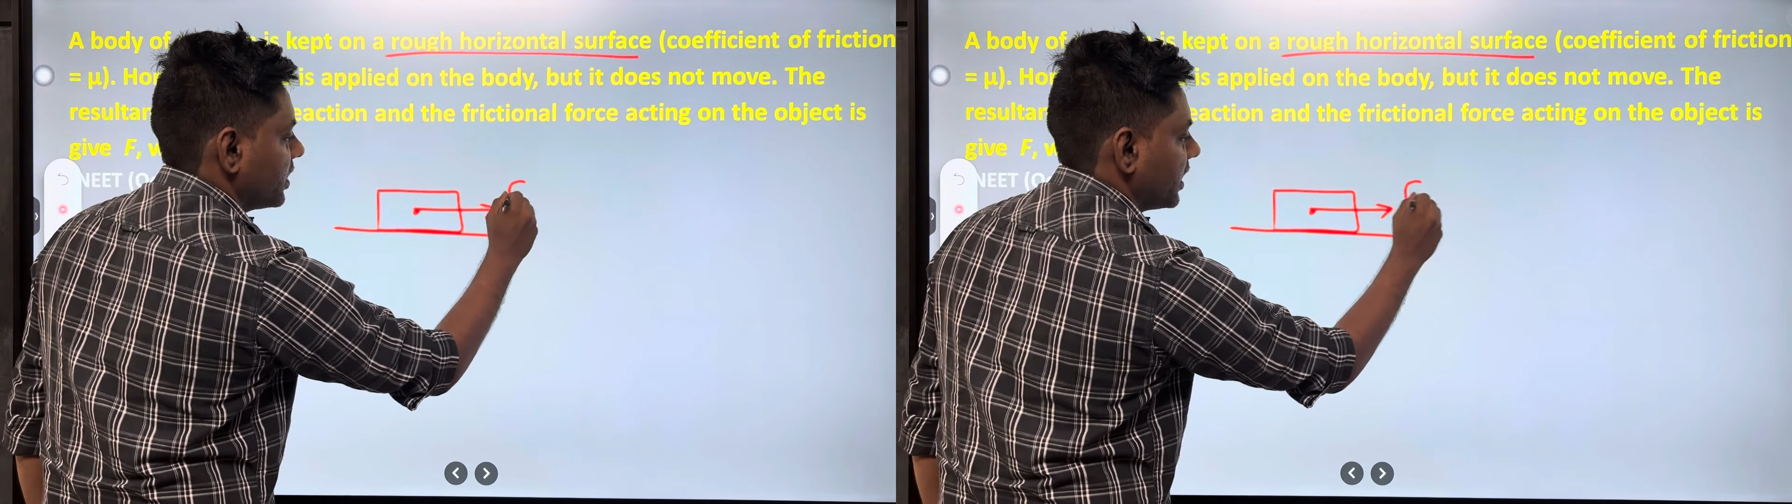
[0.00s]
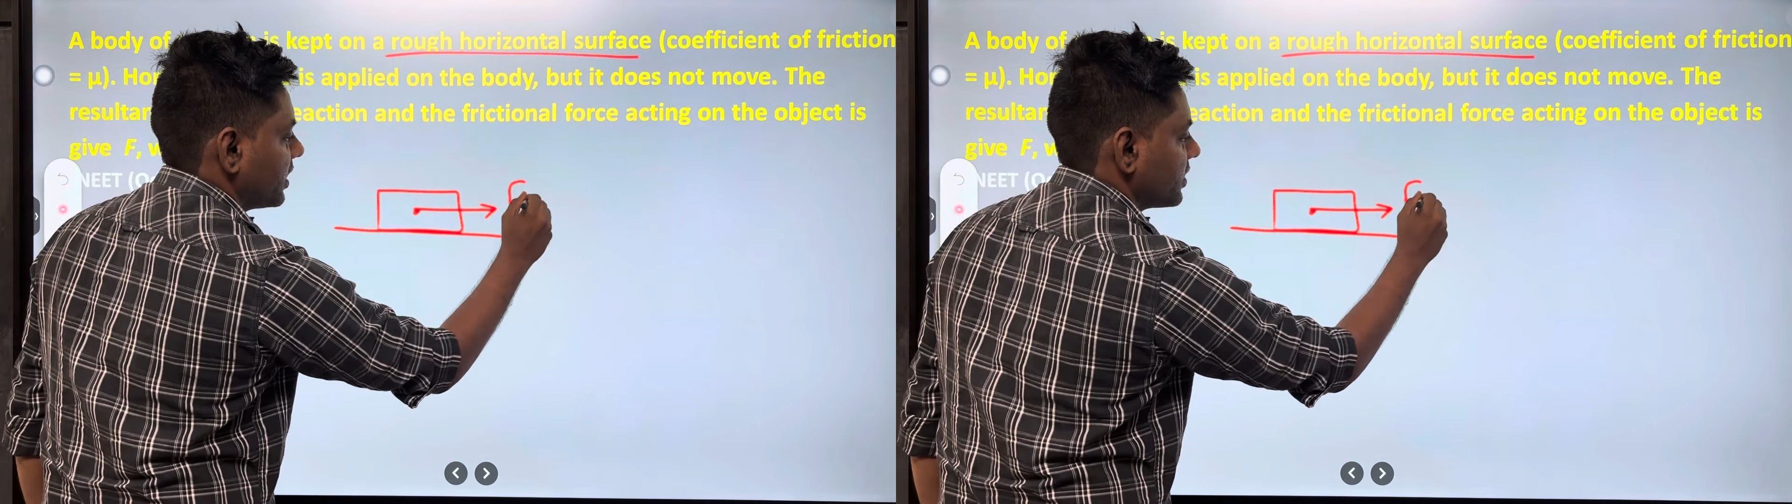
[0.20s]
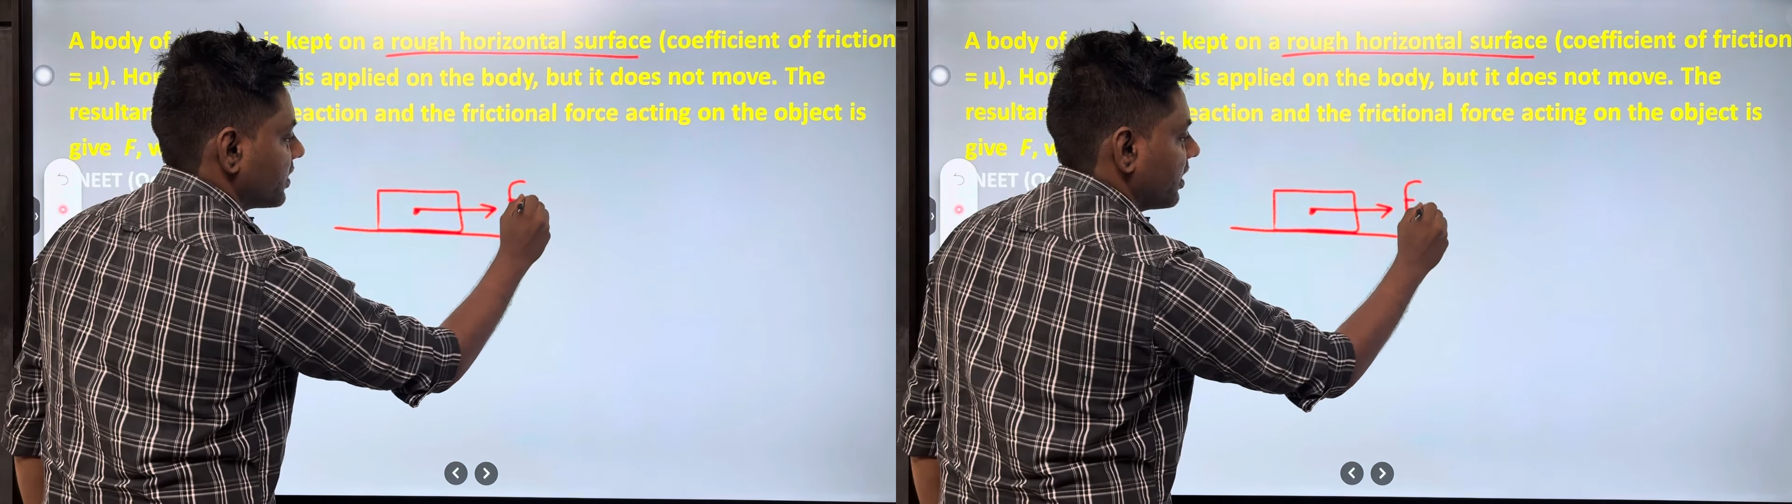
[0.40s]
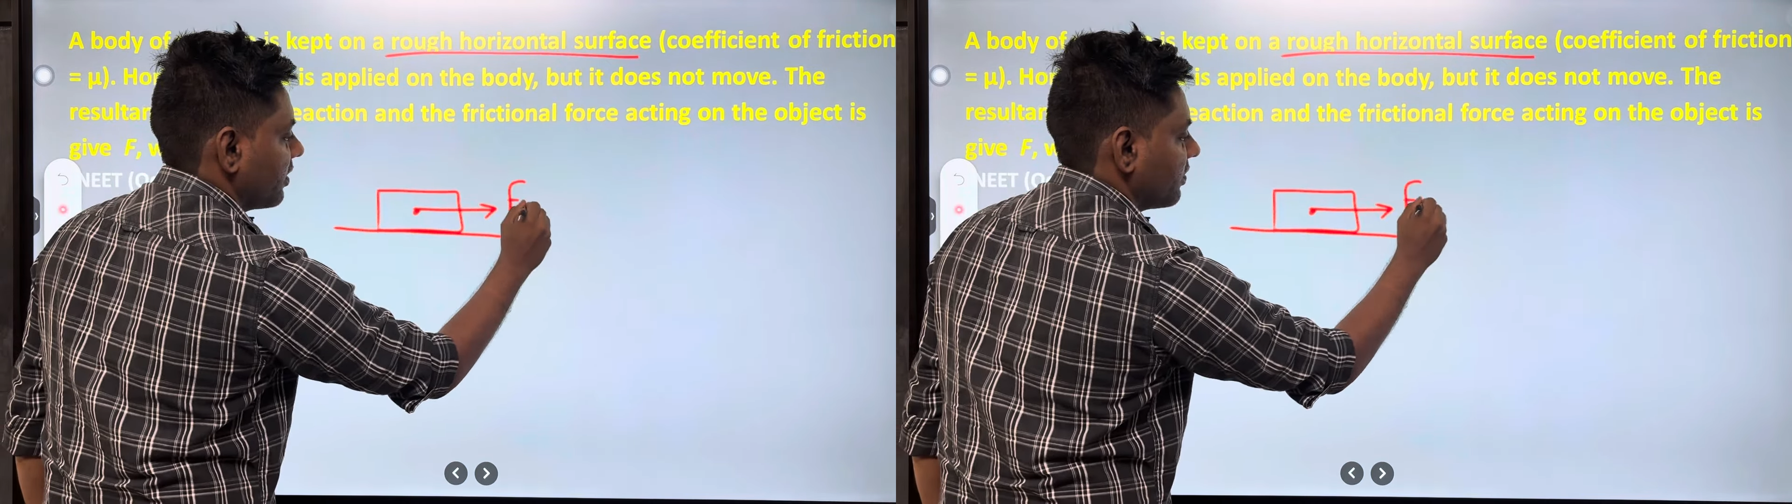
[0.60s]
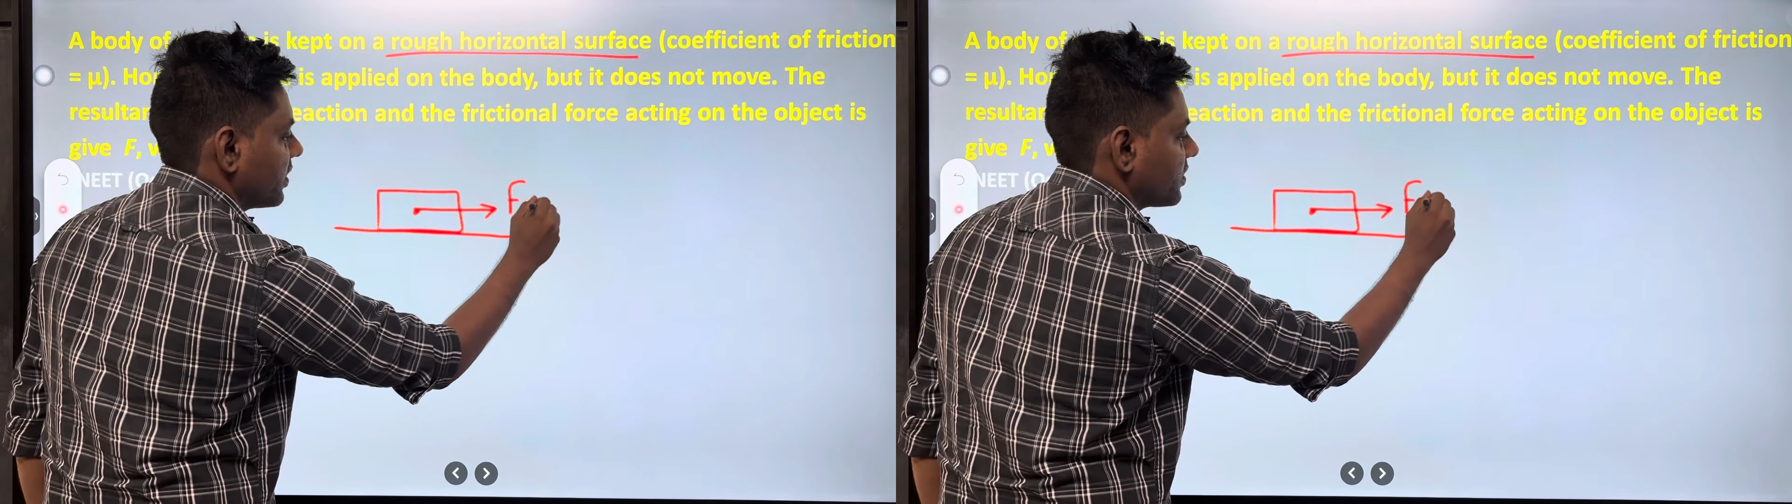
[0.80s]
that is
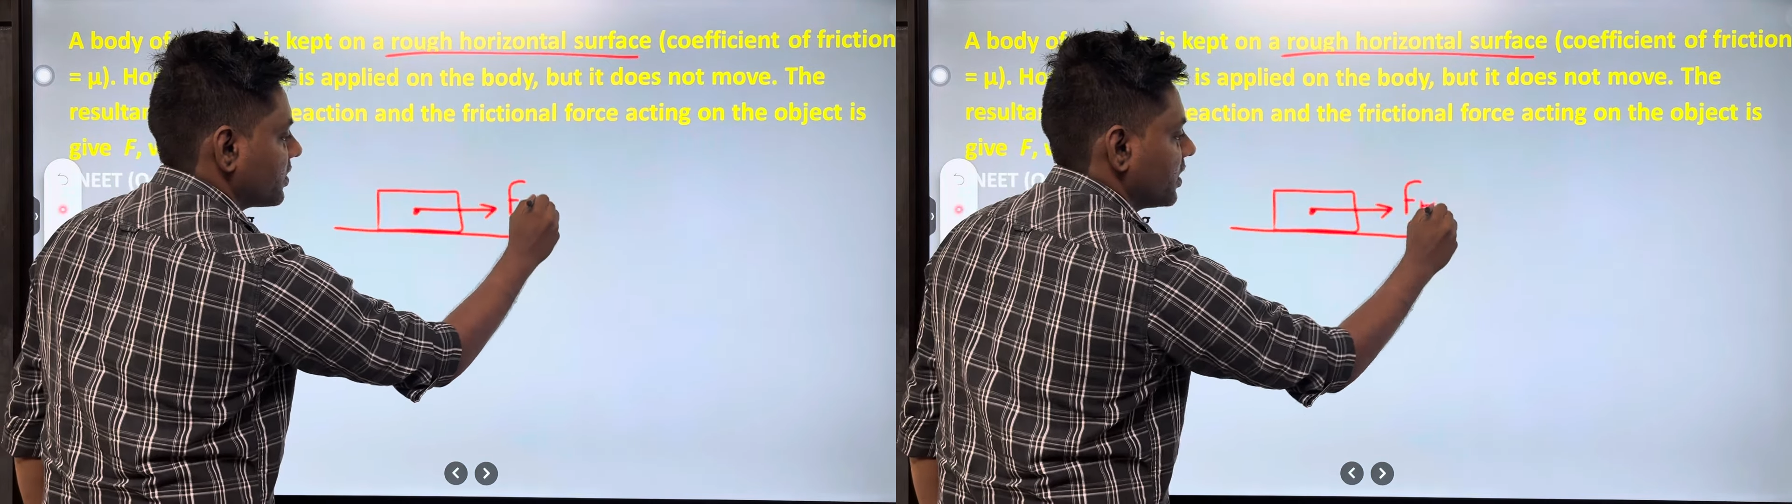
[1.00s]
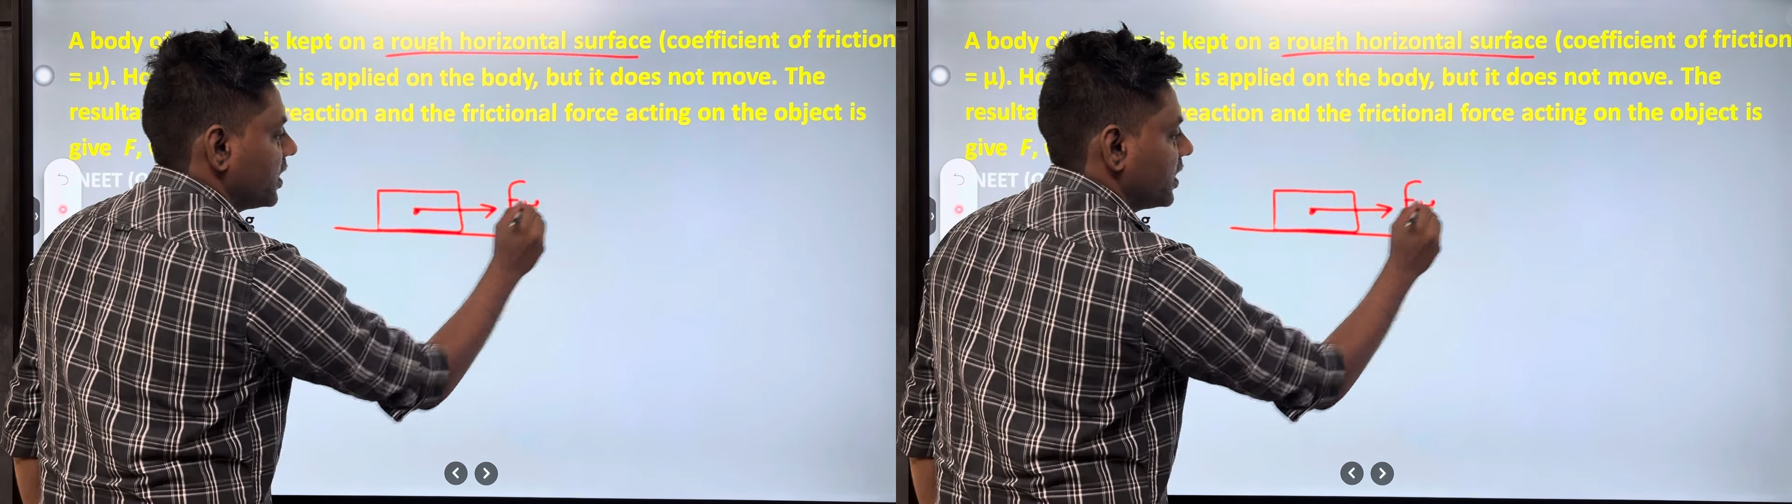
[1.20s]
Fs.